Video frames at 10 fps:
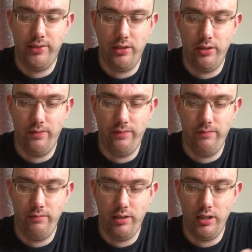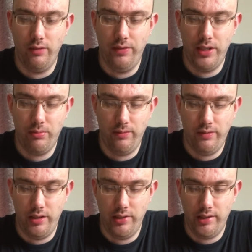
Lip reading: So we'll go for this one first.